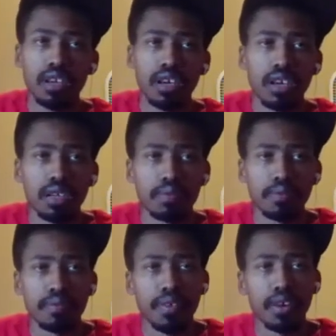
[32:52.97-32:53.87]

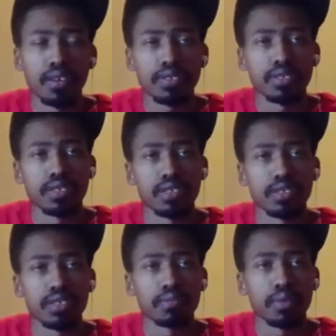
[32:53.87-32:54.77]
as far as
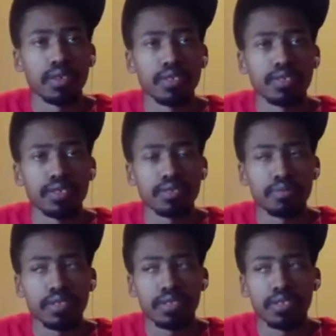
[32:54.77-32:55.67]
the Maryland
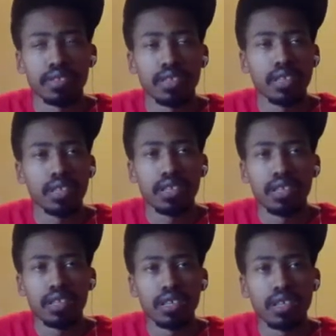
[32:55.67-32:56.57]
situation,
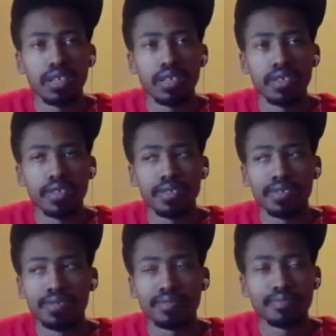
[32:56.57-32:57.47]

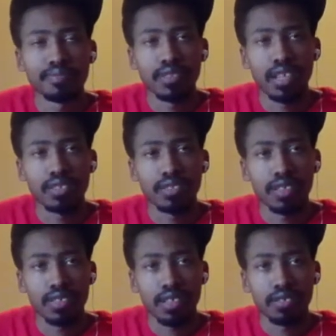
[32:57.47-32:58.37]
I just
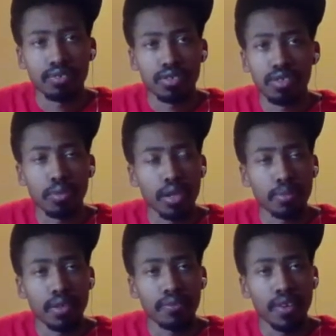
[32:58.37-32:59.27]
think that coach, he gonna wind up
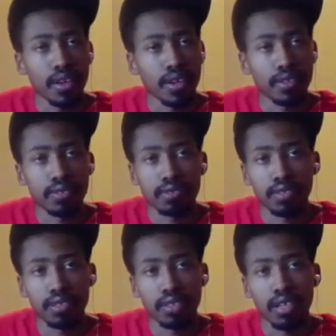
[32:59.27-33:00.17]
getting fired.
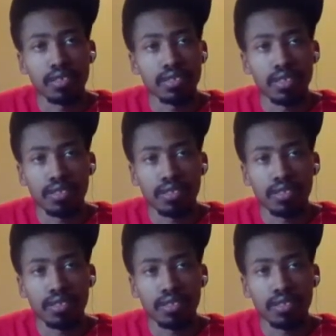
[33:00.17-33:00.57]
I just think